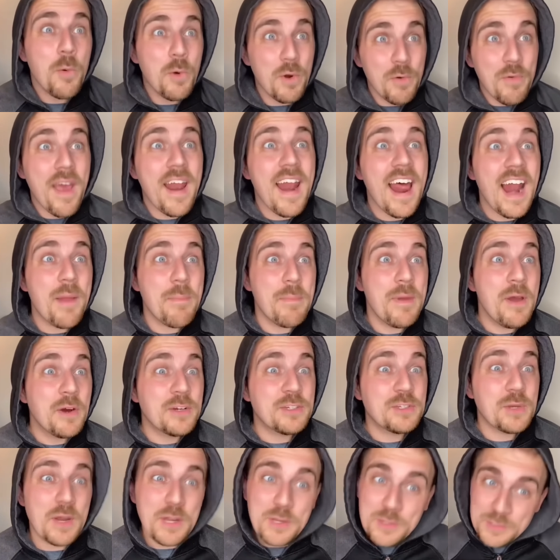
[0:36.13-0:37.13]
We ran out of milk,
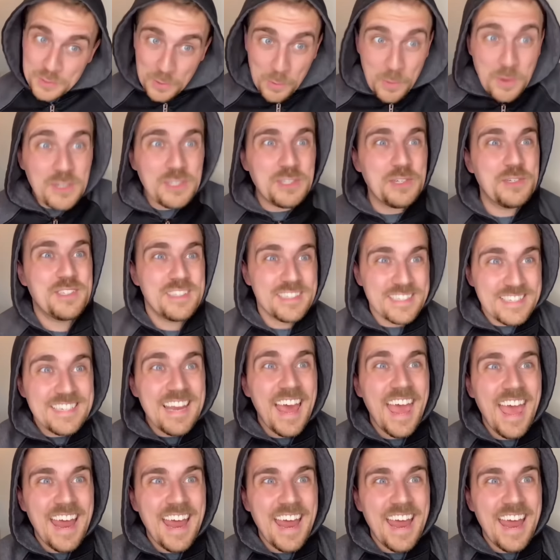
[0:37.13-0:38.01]
so I used orange juice instead.